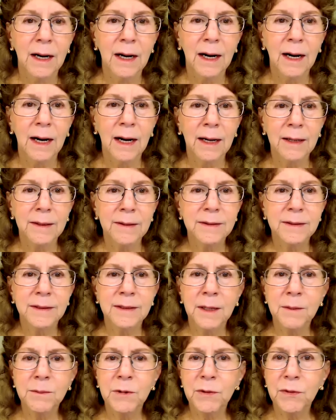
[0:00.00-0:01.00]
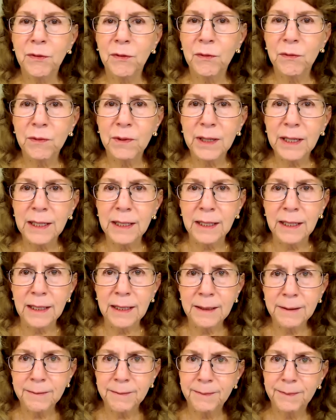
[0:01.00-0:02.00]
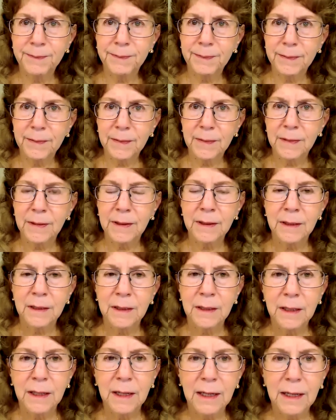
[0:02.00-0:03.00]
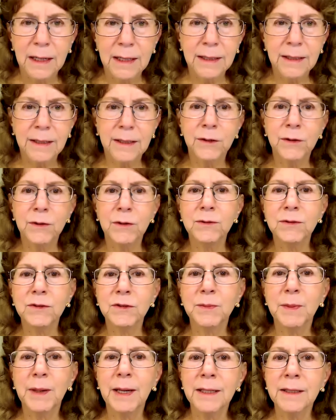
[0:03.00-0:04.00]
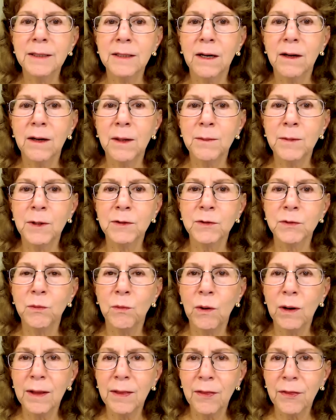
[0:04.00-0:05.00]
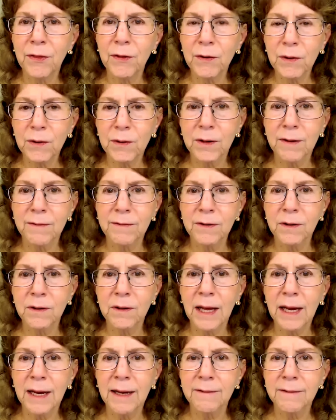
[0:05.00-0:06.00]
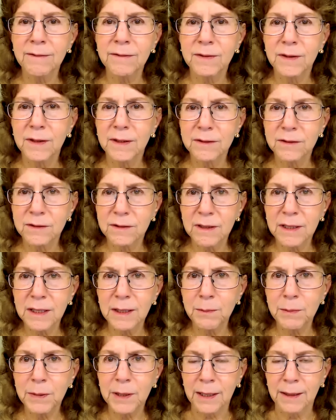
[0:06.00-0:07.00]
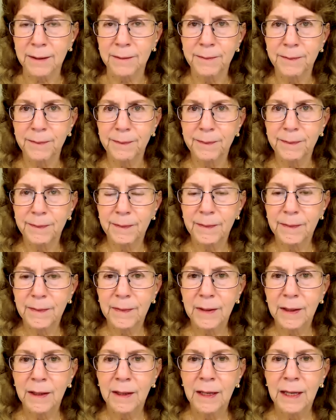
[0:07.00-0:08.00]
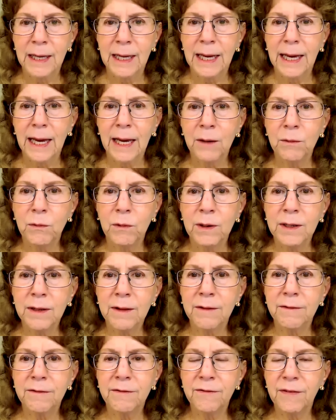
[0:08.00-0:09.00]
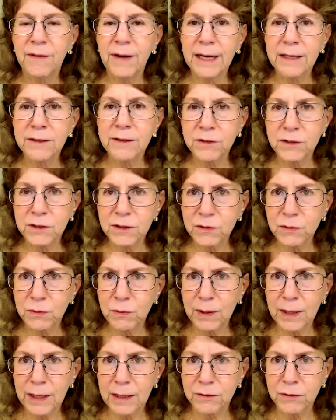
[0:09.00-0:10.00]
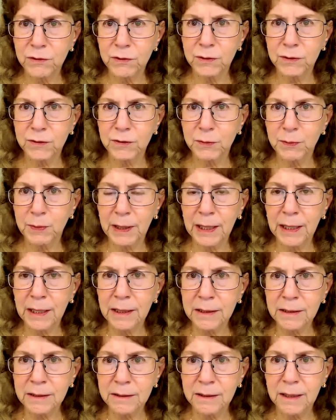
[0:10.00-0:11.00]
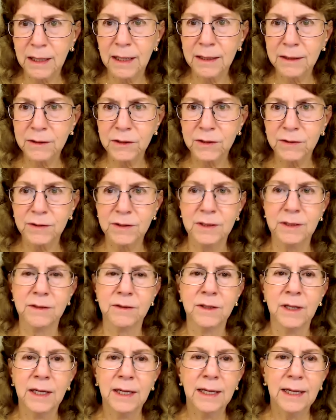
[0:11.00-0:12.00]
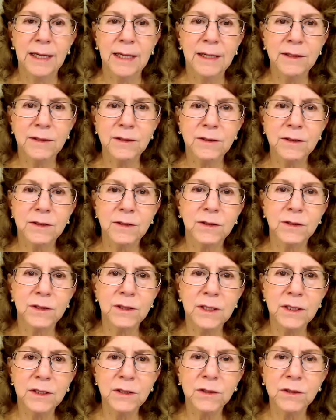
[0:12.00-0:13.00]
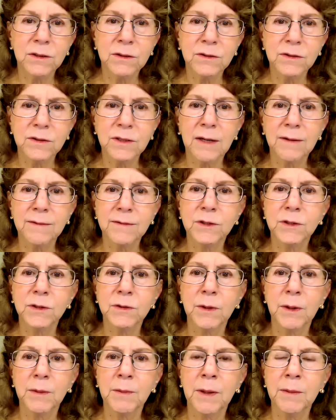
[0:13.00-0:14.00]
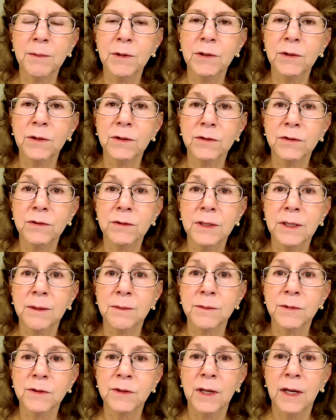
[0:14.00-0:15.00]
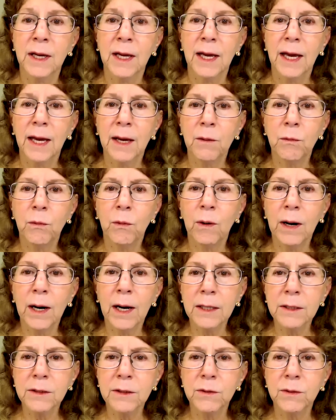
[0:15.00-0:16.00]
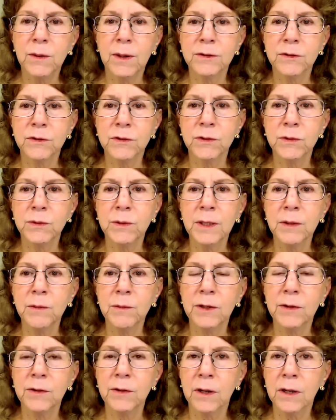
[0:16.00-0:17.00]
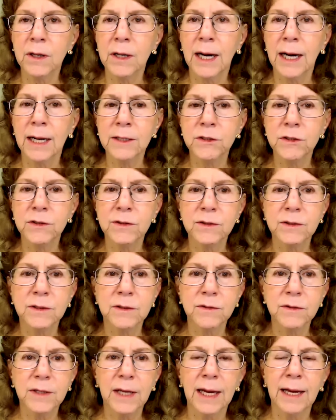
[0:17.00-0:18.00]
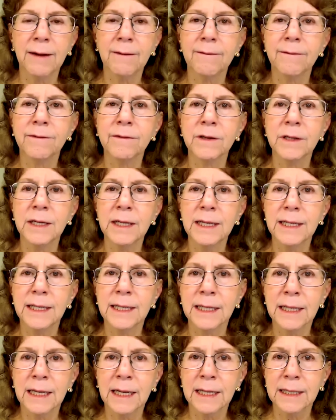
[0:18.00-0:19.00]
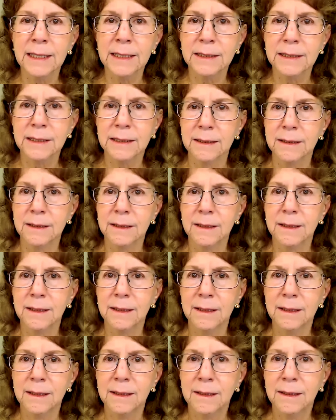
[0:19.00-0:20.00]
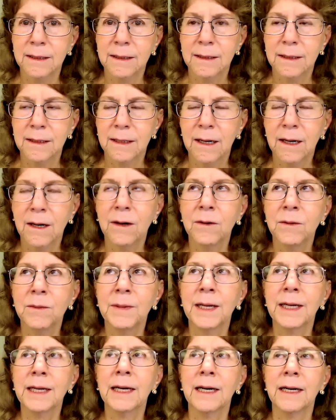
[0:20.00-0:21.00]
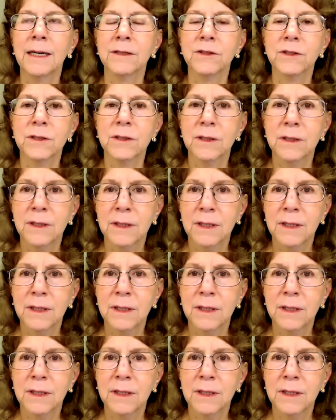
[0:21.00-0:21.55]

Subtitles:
Number 3, you spend almost 1/3 of your life sleeping. And one of the fastest ways to expand consciousness is to teach yourself to remember your dreams and what you are doing with your consciousness every night. Oh my gosh.